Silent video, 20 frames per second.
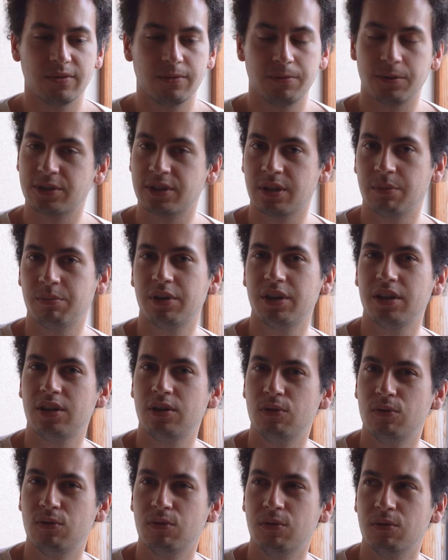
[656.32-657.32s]
for somebody
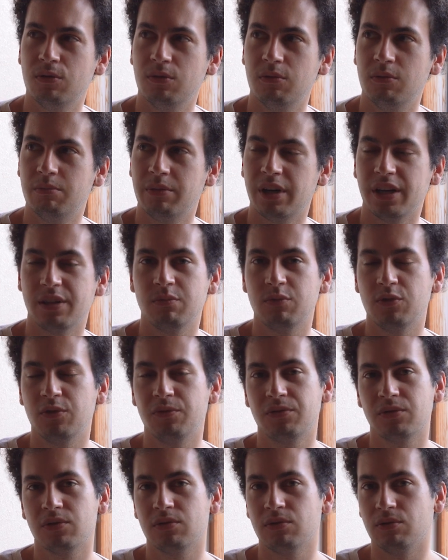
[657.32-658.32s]
who might
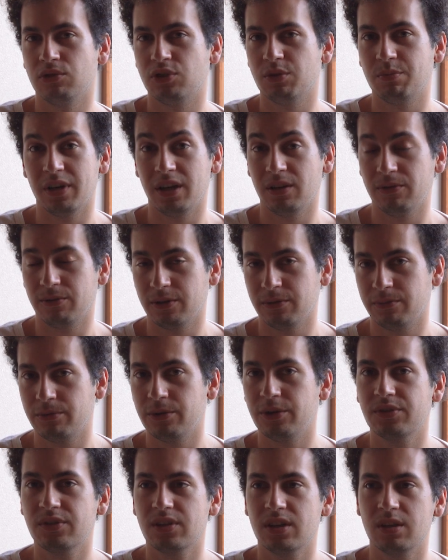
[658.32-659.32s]
move to Japan for the
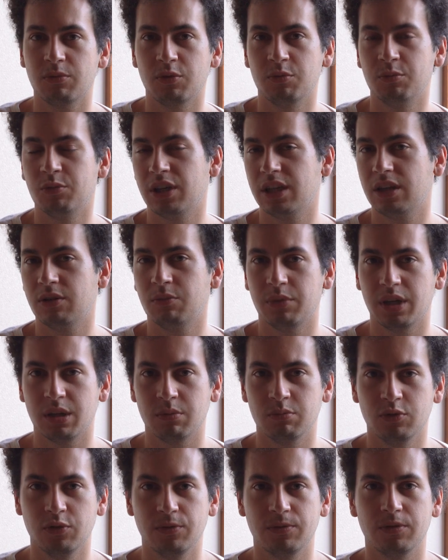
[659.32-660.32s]
first time or
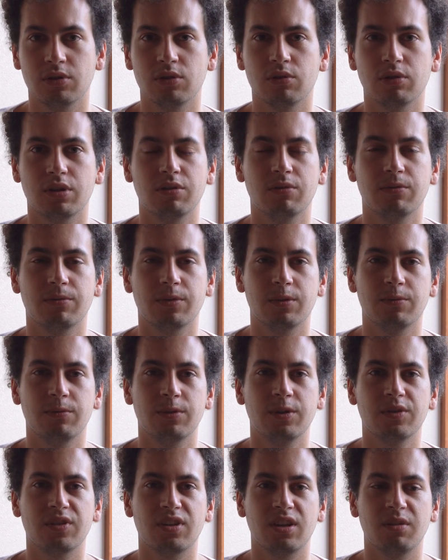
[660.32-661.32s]
might move to Tokyo for the
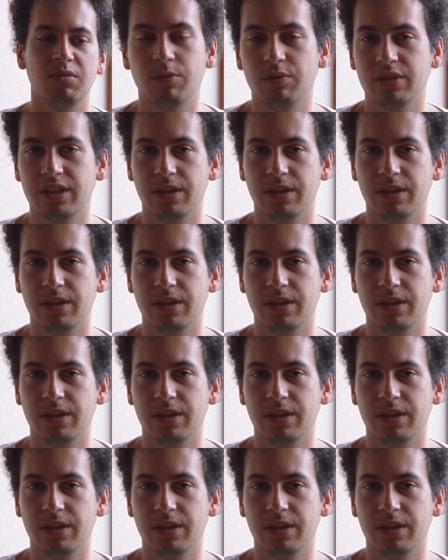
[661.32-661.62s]
first time, they will